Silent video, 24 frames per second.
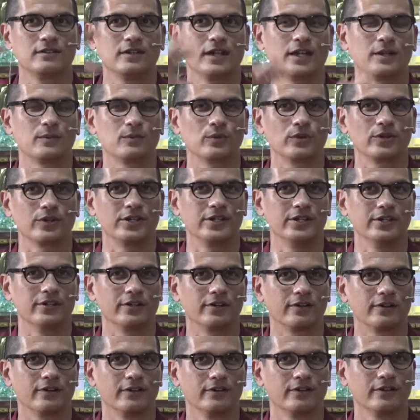and we're
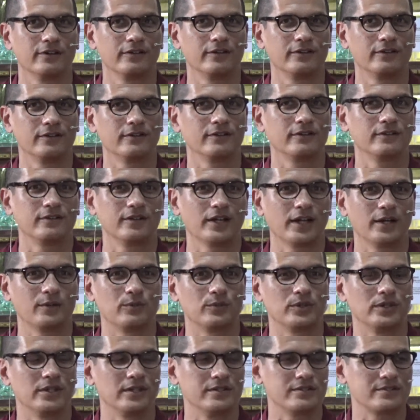here, and
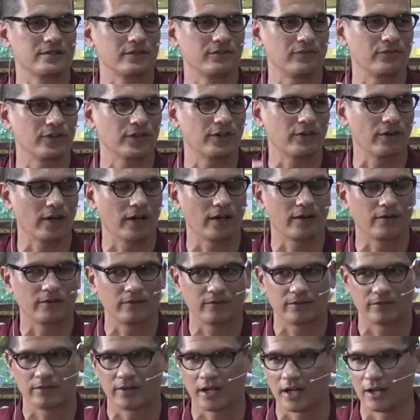we need to figure out
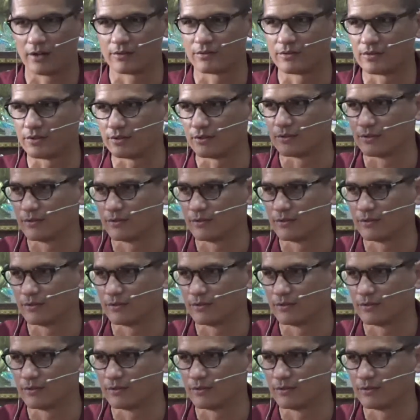how to